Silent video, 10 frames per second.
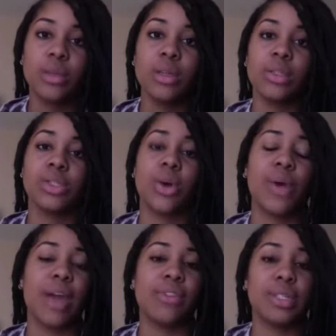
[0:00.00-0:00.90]
So
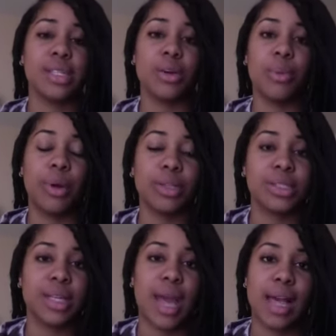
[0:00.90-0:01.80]
every single
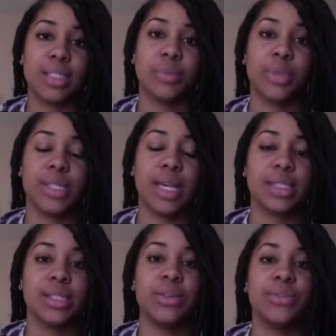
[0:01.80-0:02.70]
person has a
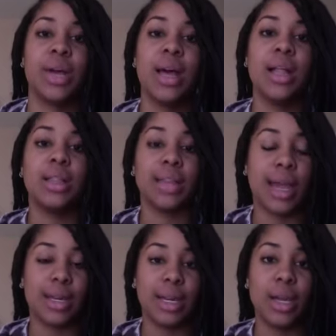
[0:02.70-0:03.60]
protective
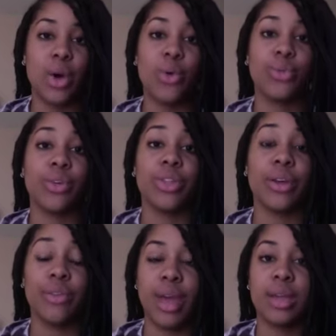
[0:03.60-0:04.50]
lining over
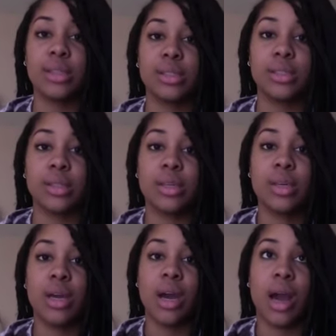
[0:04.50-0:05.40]
their veins.
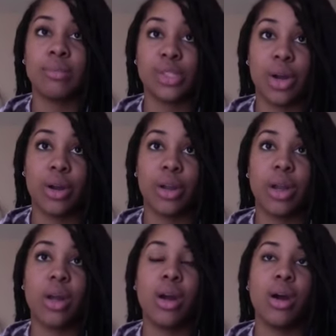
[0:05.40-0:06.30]
I'm sorry,
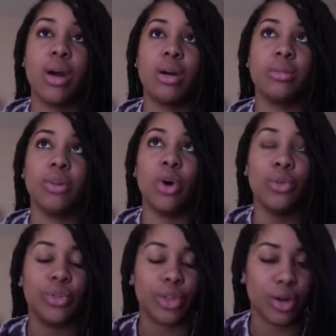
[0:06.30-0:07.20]

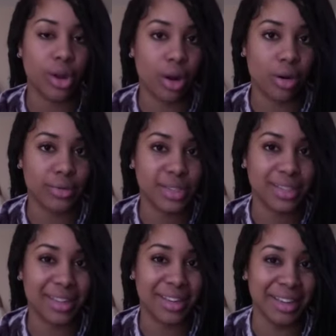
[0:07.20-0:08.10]
over their nerves.
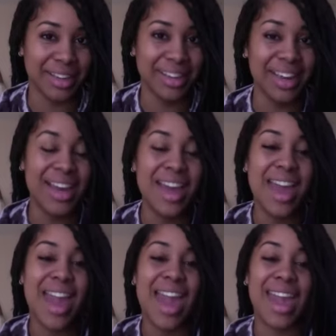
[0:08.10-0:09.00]

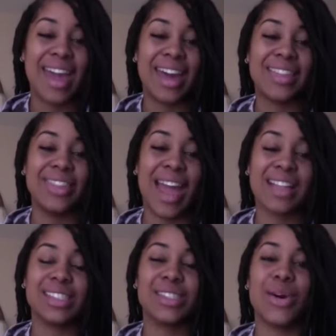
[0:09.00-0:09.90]
And
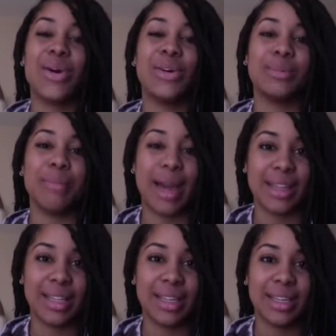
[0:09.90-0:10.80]
that's called
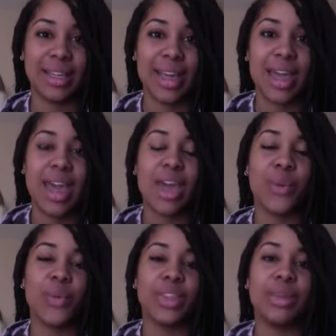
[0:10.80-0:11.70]
myelin.
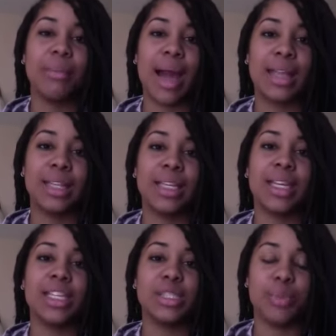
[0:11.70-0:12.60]
And when the
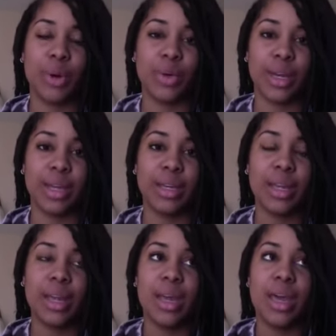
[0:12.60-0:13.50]
myelin is broken,
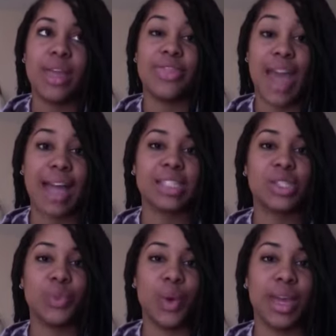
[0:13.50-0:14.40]

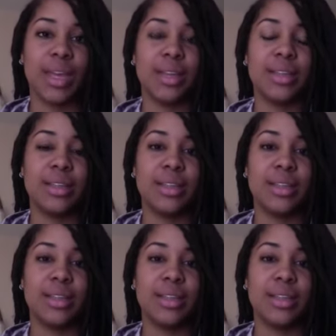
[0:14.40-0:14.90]
that's when